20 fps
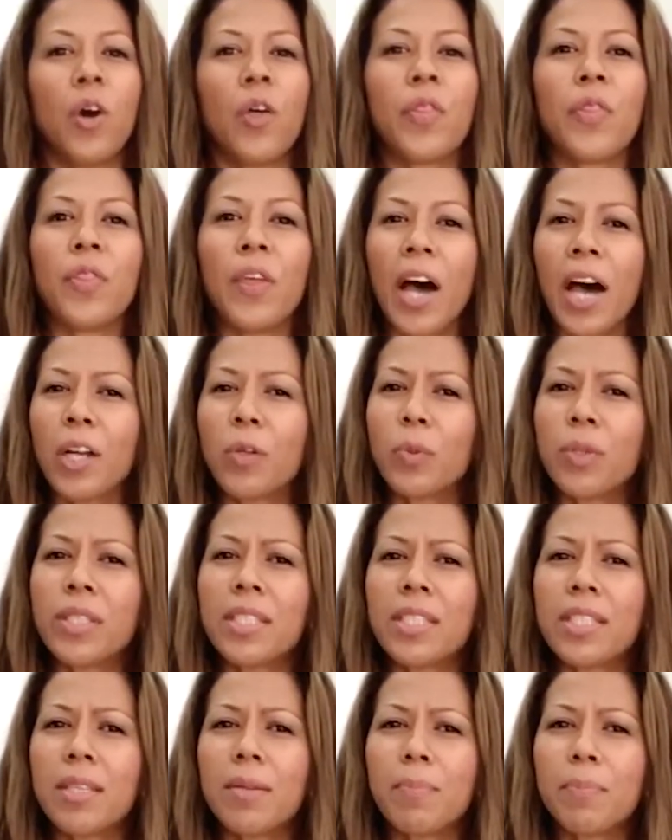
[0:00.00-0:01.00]
that was
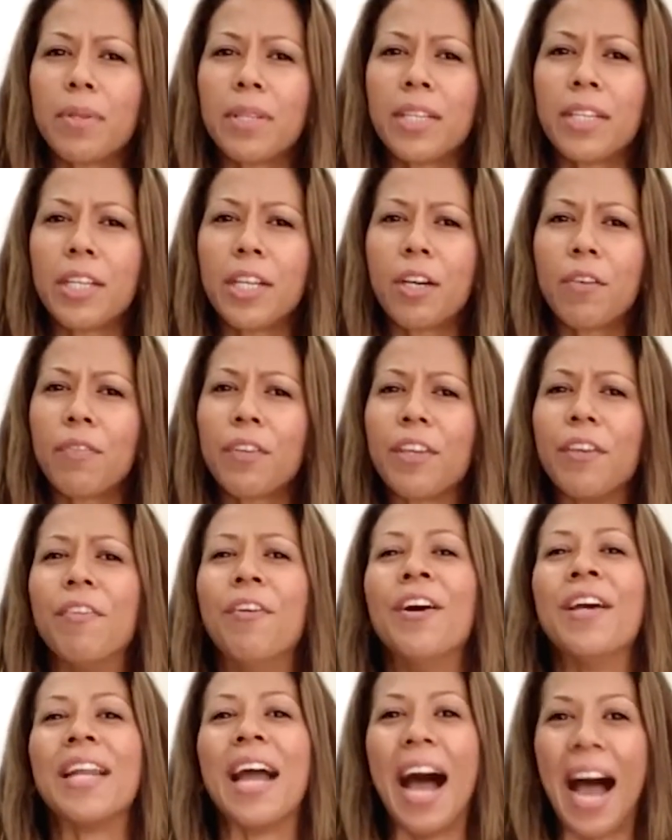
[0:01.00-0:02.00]
simple enough,
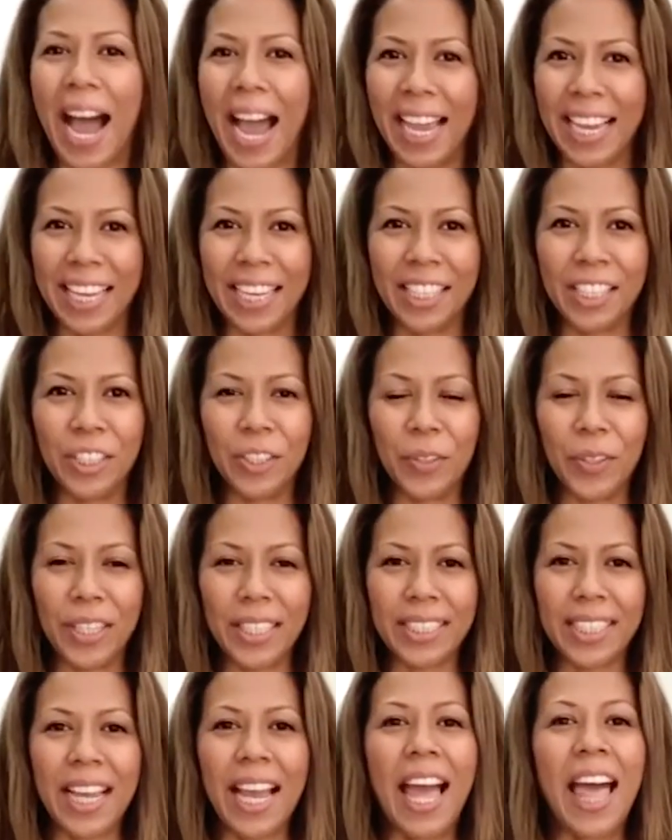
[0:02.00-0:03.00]
even I can do it.
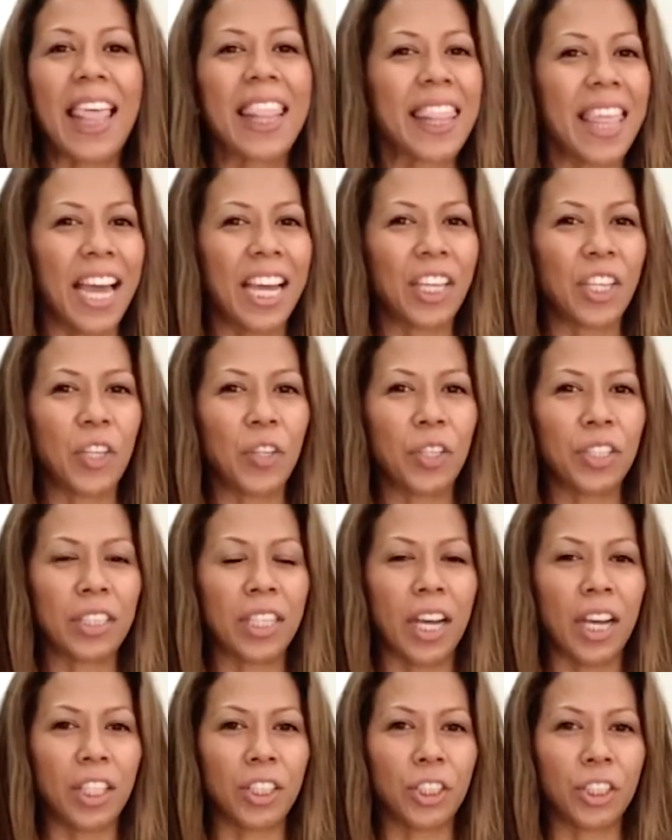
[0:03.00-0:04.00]
Thank you,
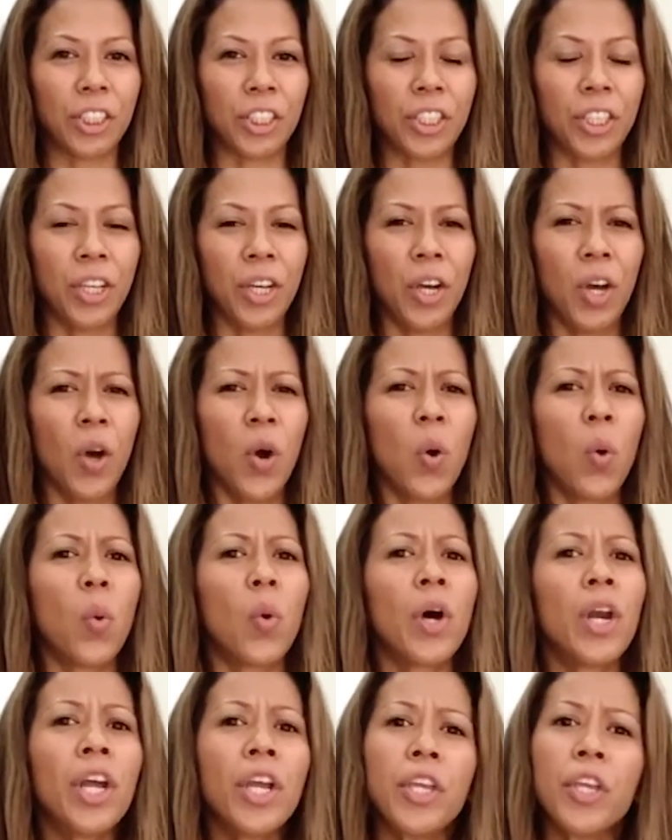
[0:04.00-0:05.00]
Natasha.
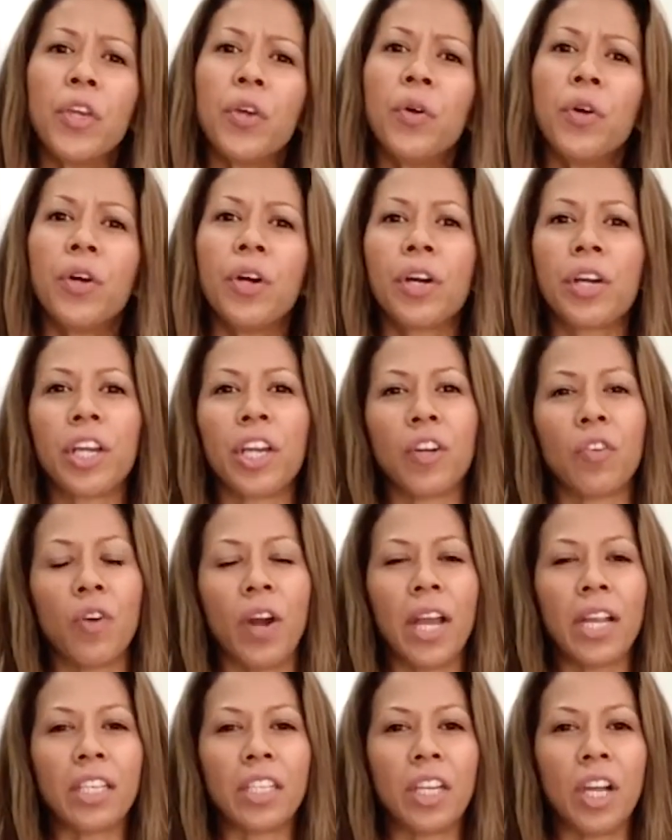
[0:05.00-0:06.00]
What are you cooking
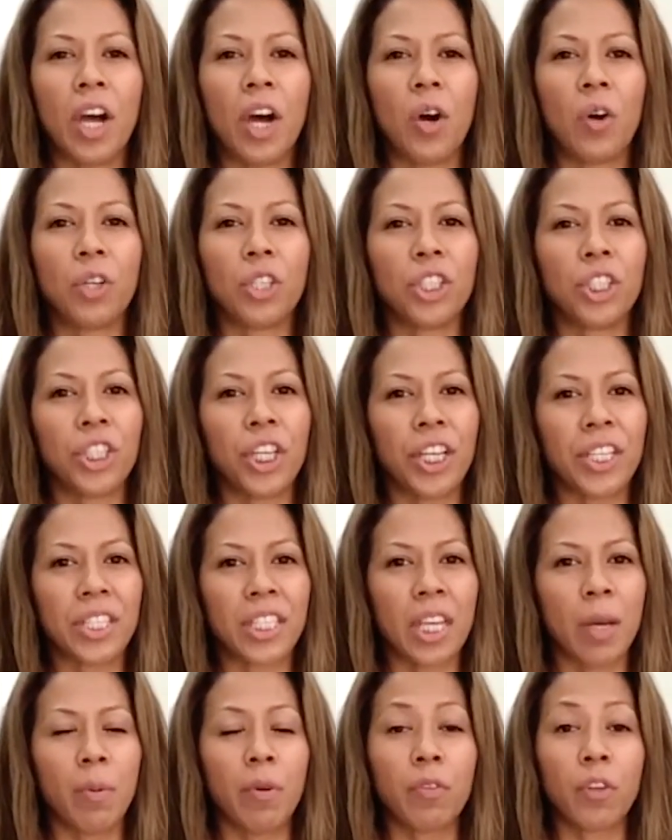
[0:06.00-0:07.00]
right now? Share
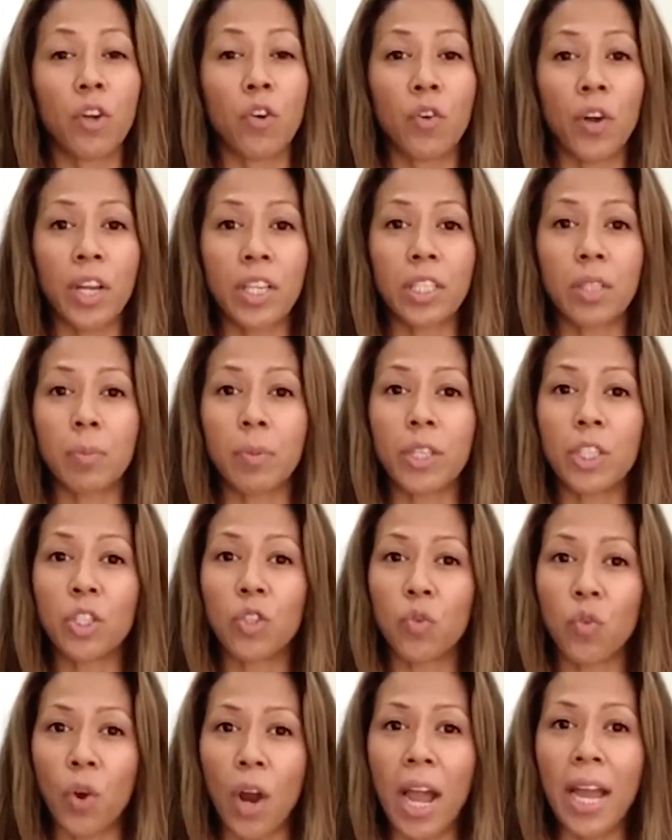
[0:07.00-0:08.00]
some of your recipes
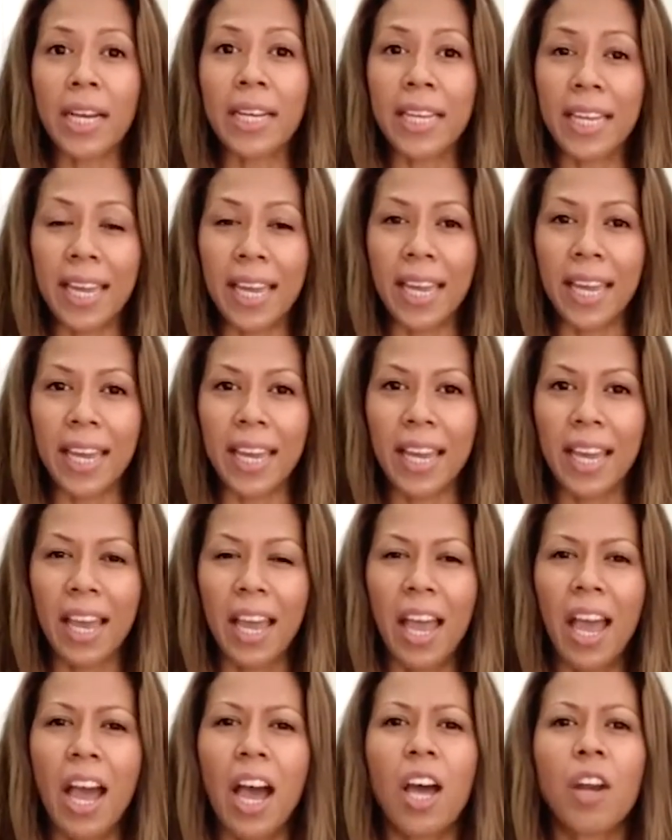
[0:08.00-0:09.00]
right here.
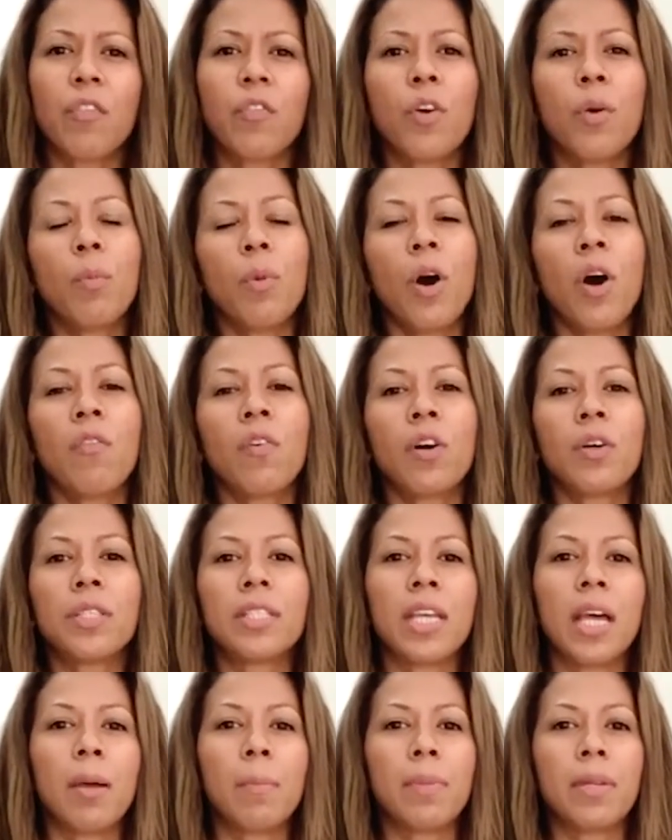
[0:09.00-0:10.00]
And for more about
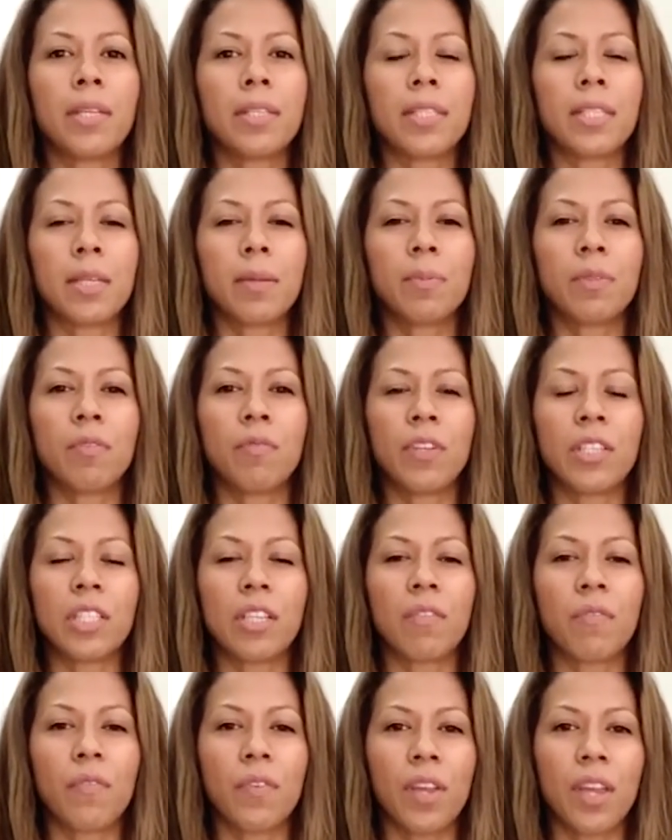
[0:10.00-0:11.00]
template tips, visit
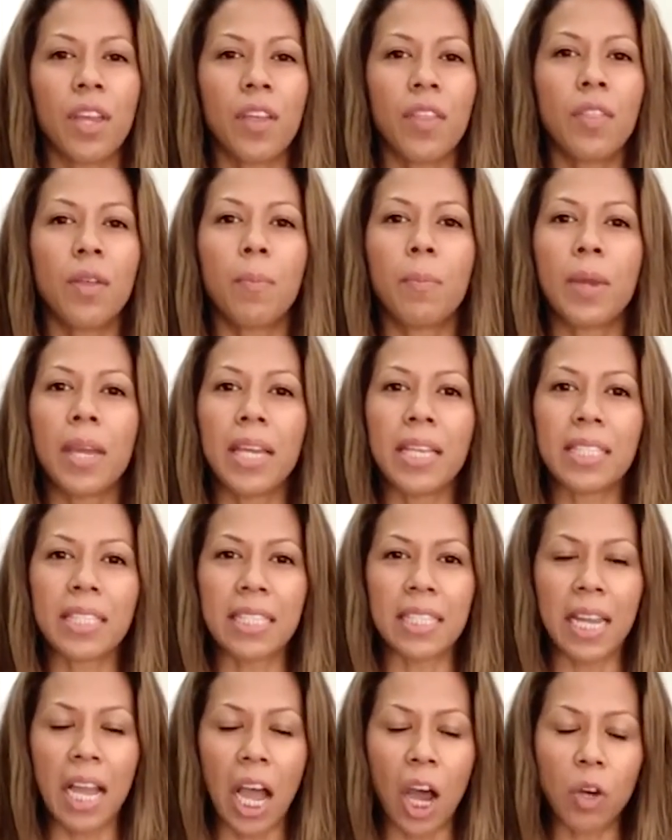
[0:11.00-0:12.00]

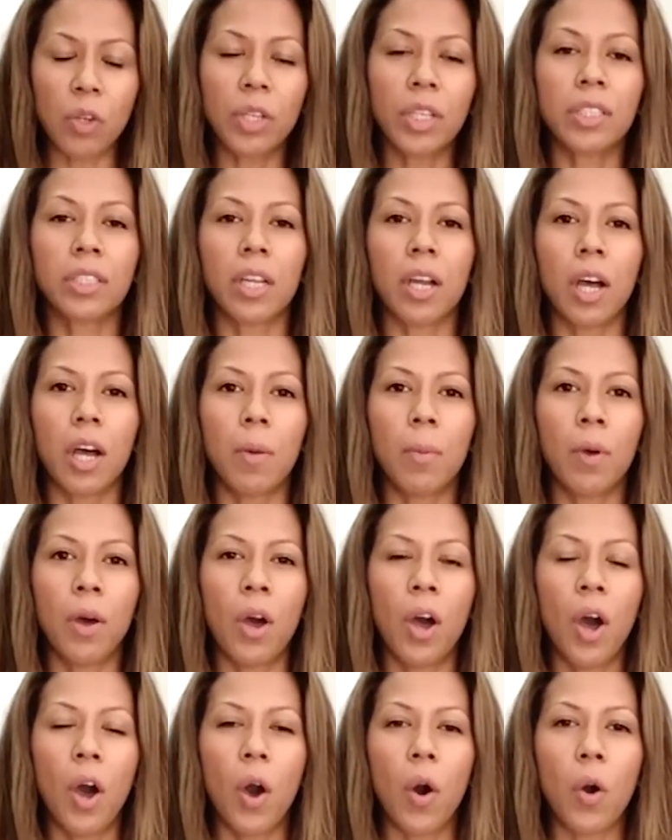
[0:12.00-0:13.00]
feelthebassnow.com
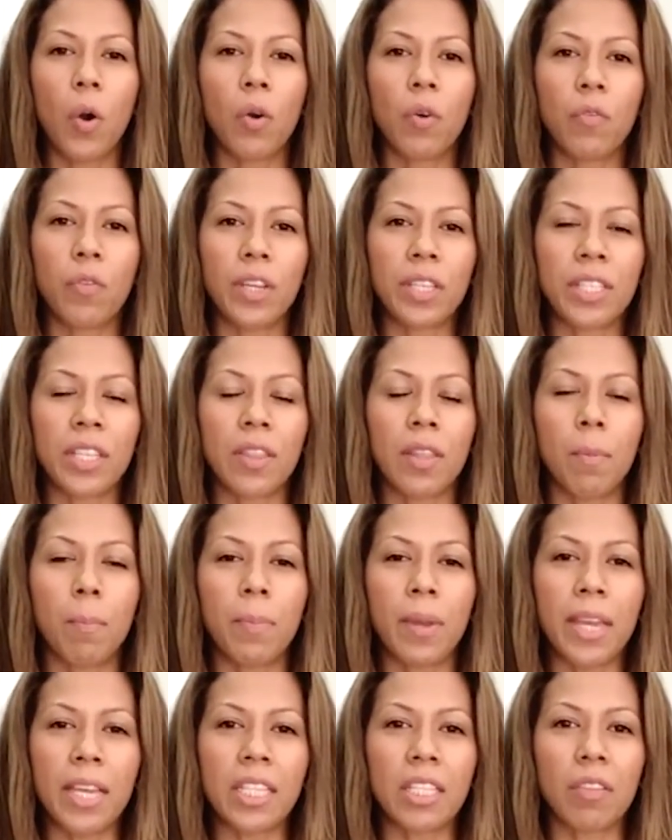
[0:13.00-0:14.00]
or visit The
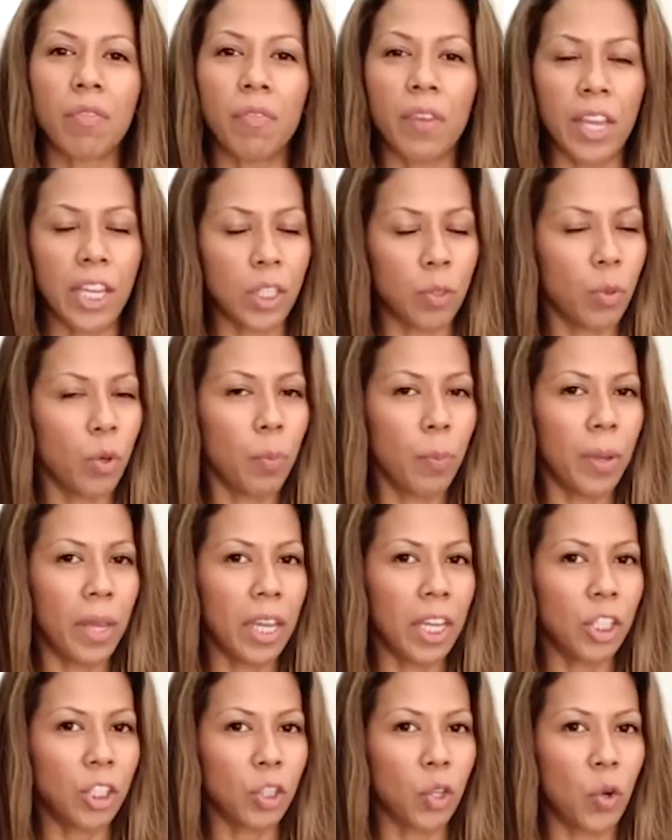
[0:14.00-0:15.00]
Bass Facebook
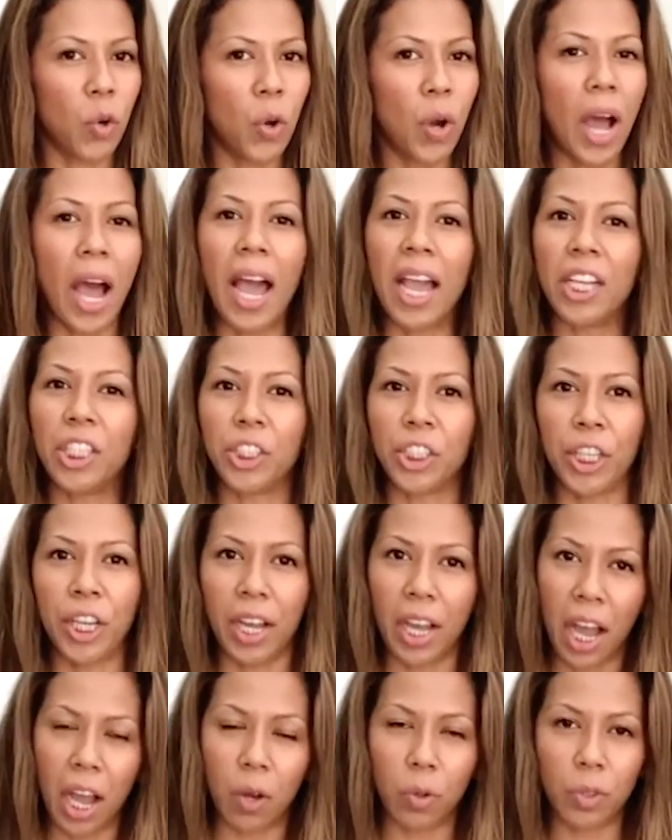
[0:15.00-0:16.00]
page or IG
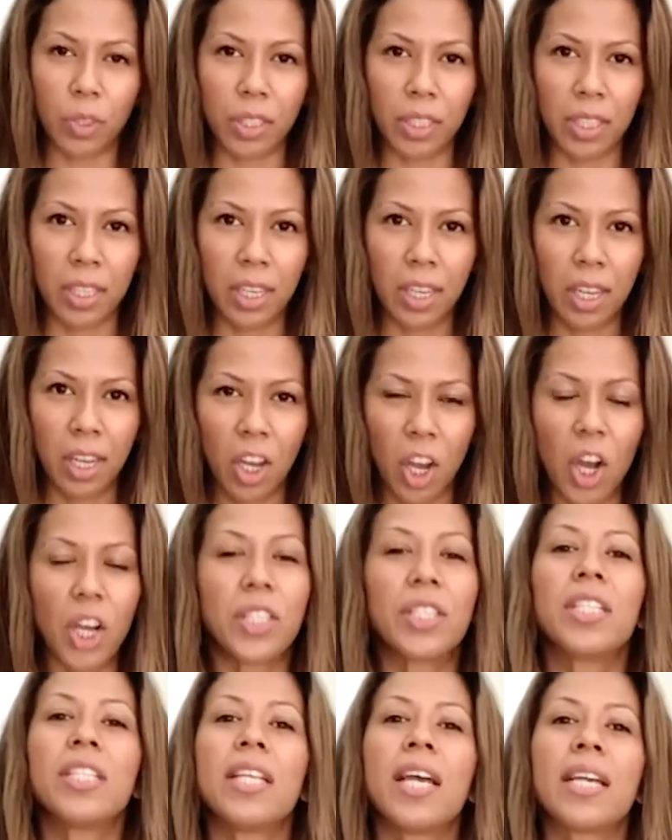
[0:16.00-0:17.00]
account.
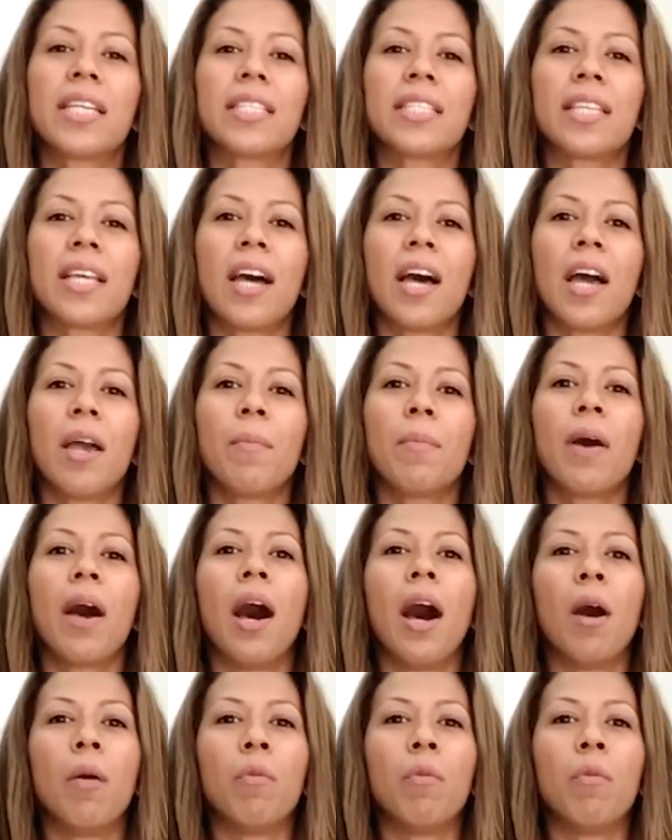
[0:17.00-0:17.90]
Until next time, I'm